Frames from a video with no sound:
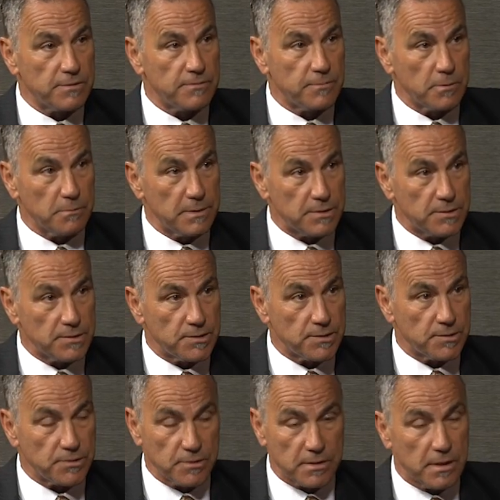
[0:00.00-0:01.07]
for
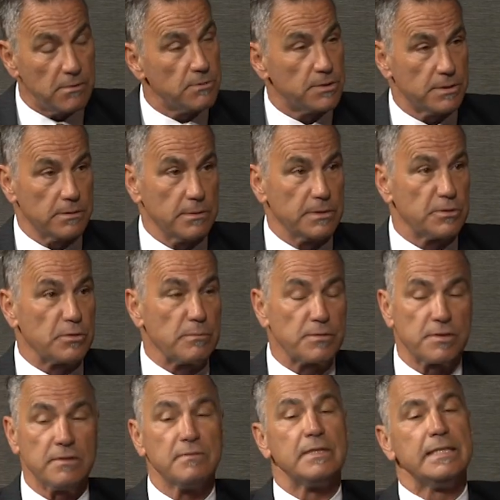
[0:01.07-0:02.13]
businesses to go to in
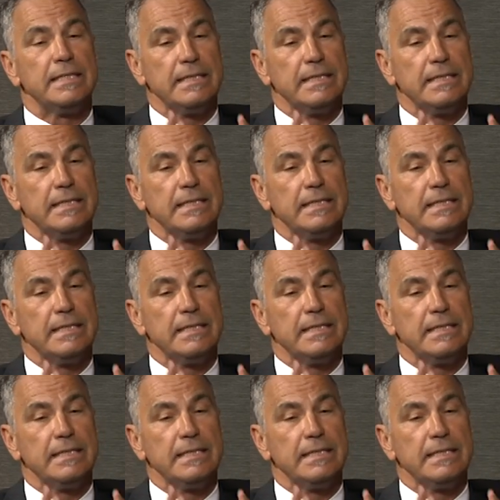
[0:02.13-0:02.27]
terms of